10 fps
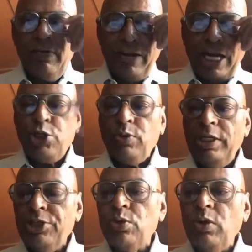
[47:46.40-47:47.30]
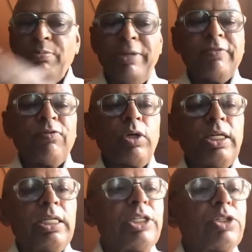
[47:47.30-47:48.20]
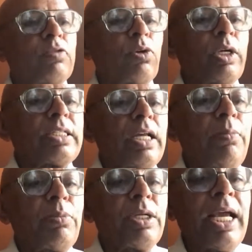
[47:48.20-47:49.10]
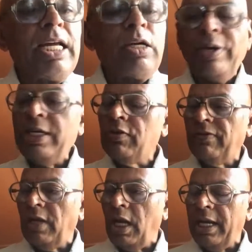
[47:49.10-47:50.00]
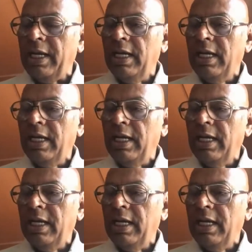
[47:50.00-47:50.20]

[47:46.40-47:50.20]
factually true and metaphorically true. For example, I get wings to fly.